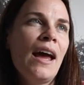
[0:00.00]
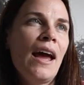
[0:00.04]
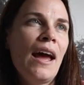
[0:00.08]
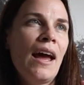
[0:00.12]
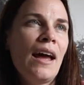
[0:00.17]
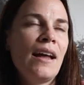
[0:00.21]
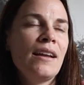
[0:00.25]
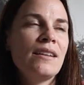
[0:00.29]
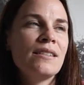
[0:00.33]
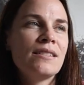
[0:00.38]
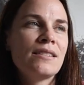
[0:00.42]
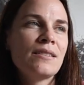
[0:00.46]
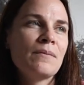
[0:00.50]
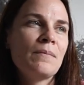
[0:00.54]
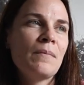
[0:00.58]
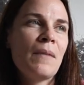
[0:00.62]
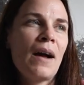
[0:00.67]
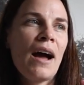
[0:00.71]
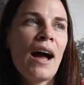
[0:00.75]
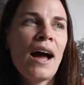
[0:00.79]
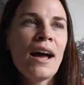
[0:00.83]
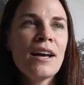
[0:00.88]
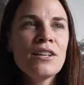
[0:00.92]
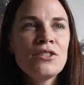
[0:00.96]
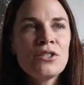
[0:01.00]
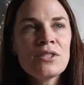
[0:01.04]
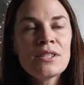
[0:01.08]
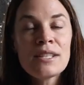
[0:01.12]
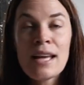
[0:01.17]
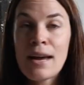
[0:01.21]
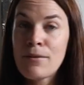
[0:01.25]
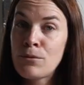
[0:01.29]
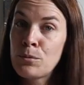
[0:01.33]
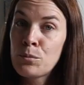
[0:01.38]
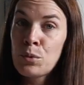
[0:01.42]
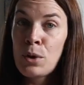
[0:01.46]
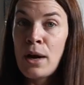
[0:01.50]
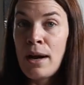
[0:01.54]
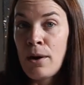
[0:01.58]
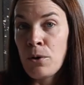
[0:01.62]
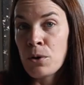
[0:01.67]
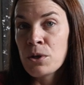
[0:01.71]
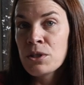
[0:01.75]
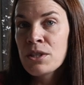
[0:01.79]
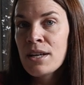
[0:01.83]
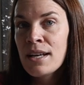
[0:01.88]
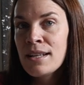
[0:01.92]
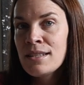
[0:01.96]
And I just haven't
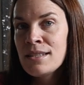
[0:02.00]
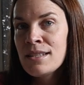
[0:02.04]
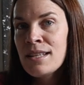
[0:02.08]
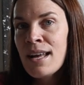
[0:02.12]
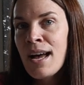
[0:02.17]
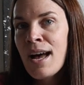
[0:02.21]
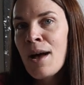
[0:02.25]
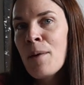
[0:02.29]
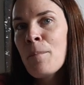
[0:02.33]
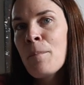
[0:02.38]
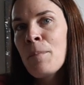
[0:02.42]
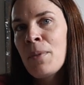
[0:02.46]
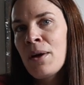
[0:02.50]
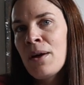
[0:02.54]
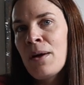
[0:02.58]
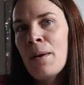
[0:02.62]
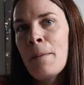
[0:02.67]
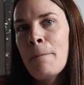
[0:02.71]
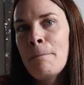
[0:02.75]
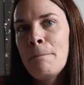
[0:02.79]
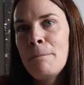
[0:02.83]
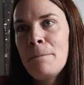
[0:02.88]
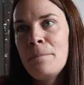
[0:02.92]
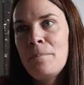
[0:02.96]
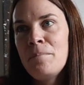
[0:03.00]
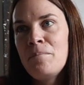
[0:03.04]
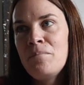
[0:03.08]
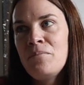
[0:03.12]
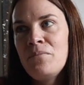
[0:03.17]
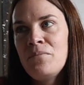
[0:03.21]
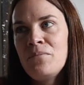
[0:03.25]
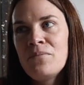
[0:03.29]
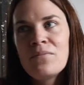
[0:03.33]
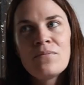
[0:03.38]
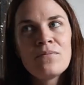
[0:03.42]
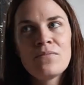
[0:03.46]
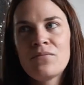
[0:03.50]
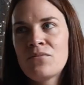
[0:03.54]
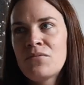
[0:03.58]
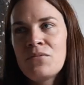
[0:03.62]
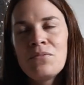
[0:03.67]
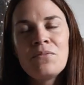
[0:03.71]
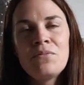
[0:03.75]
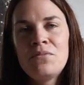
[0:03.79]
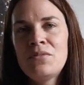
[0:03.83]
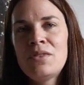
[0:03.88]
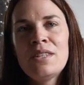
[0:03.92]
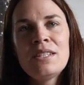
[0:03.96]
prioritized that, but
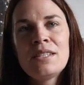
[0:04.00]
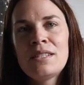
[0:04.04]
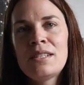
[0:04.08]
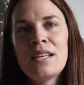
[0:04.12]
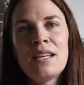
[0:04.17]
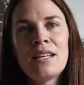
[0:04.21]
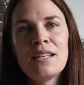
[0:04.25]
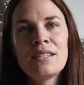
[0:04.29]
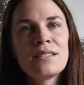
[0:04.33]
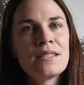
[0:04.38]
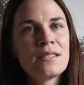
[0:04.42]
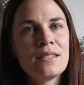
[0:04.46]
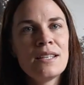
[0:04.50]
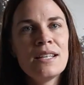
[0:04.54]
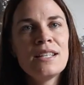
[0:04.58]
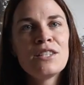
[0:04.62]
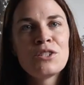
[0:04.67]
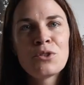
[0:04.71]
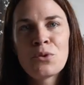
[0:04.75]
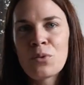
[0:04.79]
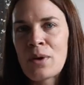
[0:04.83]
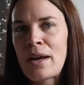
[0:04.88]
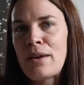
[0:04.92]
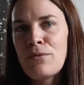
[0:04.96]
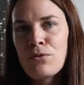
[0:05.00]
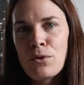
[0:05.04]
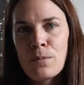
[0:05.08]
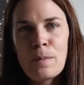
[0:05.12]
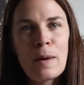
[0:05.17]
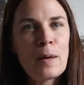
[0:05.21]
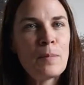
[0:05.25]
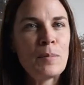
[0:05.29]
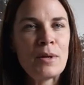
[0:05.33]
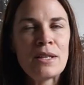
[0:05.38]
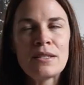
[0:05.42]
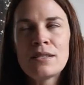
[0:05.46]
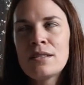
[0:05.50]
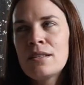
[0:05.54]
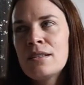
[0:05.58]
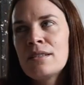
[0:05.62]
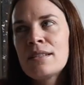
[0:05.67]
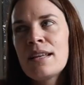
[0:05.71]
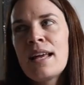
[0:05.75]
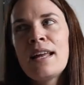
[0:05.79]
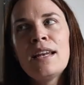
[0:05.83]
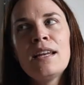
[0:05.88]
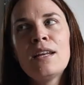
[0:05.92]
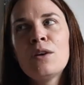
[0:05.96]
this thing is great for my
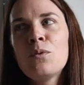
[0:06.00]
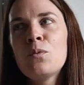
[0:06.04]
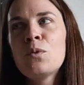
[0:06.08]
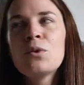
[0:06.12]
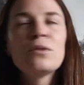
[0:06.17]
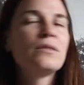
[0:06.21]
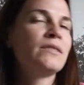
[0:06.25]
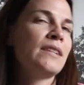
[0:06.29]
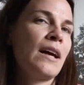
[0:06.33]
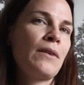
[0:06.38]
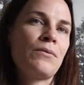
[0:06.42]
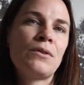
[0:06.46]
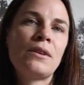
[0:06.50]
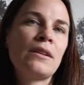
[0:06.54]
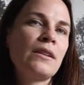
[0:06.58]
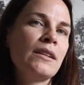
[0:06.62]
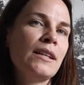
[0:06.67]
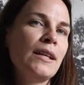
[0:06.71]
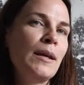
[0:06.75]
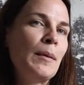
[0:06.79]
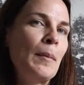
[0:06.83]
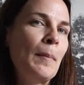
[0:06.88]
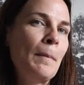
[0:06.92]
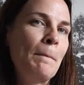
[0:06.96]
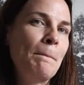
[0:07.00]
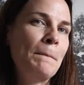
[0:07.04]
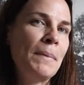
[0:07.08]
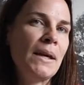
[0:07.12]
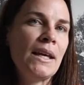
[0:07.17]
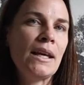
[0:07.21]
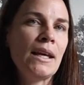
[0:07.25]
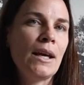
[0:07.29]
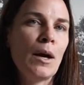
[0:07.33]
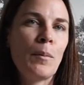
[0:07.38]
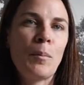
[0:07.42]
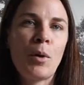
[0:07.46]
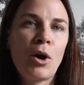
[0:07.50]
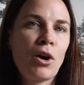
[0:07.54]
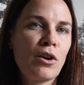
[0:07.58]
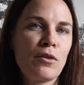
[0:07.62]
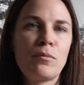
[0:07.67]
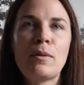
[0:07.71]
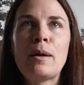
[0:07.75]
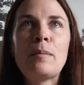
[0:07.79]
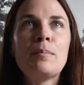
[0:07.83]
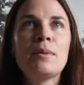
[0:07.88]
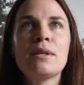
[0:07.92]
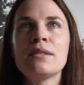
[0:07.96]
business, and it will definitely be a part
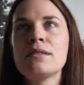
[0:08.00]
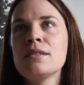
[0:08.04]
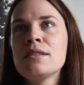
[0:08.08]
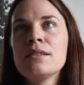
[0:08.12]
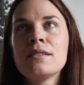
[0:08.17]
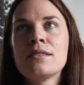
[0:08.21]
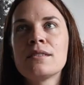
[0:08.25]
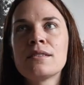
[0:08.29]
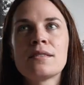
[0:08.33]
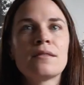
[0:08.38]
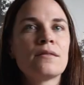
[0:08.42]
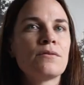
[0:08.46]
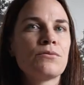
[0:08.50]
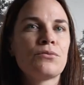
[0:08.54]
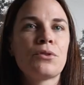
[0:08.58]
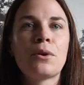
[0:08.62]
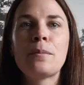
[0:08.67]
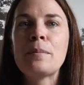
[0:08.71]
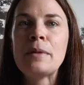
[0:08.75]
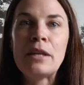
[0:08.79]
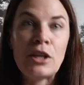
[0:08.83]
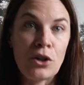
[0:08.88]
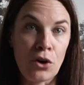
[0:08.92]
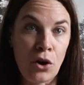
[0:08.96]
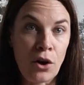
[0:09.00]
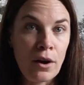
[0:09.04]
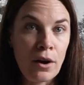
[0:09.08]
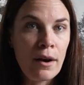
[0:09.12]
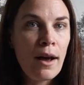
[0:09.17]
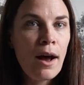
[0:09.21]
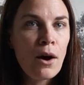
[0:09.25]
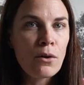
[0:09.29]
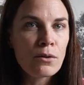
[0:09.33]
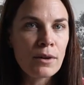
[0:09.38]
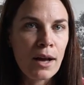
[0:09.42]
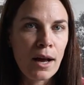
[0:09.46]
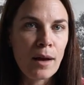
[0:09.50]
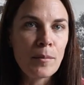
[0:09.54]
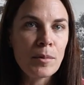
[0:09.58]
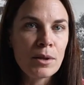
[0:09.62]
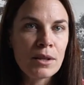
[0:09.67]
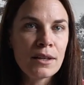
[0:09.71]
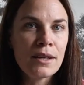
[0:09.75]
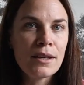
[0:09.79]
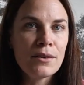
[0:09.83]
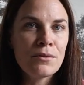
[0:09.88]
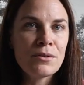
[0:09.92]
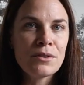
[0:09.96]
of my business from here on out, I
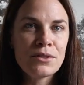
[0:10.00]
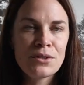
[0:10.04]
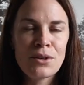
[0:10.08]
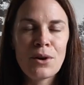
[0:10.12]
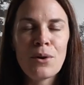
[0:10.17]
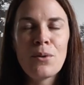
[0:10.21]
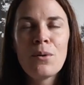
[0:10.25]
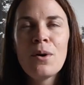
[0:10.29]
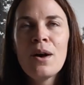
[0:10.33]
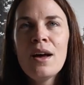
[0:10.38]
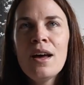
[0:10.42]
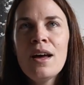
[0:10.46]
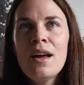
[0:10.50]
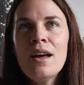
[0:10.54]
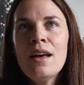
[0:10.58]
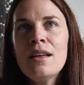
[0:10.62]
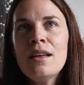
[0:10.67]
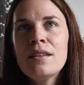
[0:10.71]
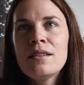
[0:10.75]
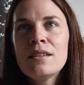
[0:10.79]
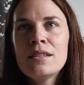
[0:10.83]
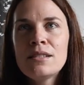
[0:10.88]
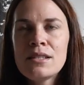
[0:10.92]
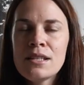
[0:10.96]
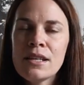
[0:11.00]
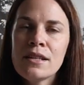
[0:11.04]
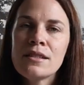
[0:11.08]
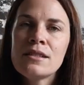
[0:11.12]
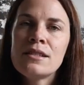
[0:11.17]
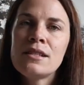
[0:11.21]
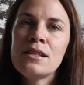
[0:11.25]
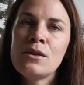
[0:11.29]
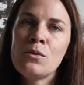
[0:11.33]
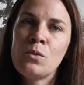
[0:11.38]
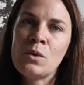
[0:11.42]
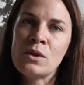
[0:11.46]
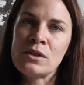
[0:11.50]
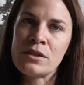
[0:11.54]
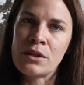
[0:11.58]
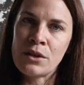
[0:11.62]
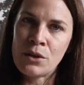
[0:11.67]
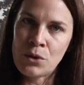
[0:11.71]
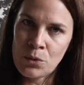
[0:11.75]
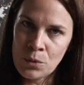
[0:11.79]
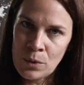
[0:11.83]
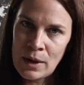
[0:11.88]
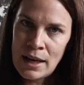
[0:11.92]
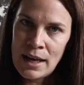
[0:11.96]
believe. So the CNC was a
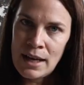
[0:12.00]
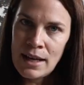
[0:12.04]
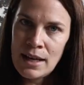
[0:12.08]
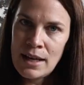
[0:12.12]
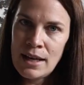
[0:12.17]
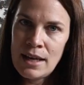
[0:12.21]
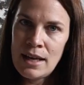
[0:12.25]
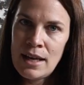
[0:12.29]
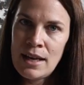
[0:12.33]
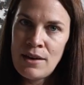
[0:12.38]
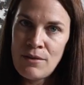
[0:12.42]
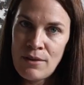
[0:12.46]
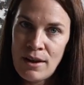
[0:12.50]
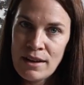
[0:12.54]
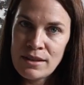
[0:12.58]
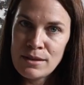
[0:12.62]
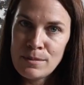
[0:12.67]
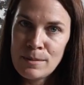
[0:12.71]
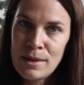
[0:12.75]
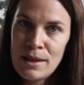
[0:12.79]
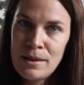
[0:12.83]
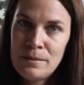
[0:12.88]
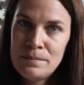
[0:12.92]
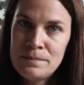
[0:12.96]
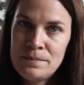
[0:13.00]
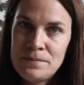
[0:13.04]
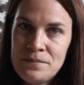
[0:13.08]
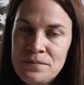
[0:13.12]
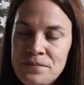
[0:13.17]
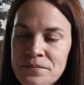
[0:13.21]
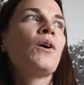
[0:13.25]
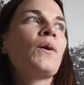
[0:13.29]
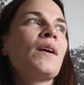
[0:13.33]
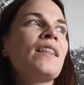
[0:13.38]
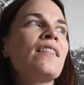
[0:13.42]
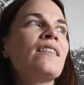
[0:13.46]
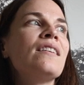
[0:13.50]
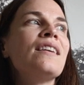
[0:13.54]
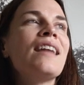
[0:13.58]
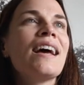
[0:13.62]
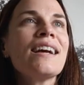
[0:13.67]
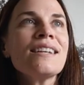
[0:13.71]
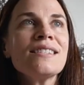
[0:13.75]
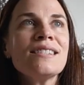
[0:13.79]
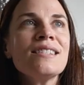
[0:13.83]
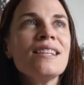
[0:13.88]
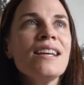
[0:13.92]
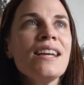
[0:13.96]
great investment. Okay, the
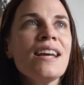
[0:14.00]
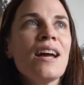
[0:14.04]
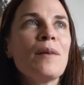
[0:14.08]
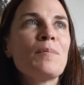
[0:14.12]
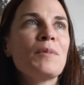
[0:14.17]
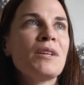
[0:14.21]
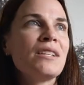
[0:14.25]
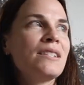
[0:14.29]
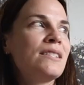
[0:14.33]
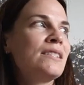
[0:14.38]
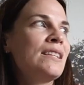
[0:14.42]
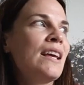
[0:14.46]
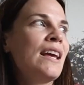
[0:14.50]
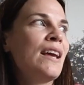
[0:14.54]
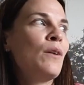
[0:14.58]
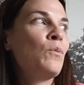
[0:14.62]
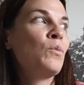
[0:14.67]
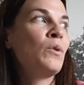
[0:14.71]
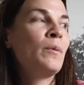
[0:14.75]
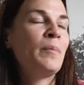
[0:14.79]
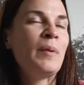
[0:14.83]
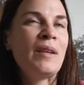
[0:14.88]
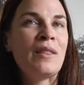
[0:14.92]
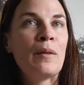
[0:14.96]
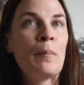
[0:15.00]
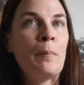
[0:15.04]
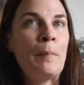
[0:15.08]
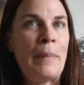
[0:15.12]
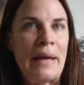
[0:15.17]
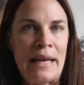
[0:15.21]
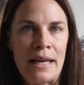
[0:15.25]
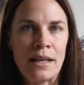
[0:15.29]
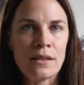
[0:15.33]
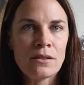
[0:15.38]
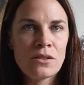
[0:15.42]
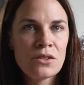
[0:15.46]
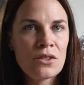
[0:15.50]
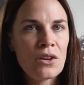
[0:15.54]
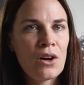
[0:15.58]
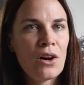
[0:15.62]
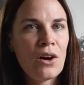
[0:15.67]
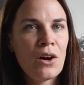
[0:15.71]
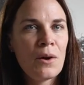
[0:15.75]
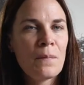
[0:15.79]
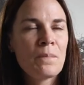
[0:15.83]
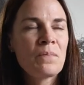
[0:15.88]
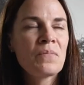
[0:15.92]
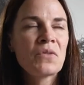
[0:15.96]
next thing I'm gonna say would be the
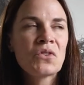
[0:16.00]
bandsaw.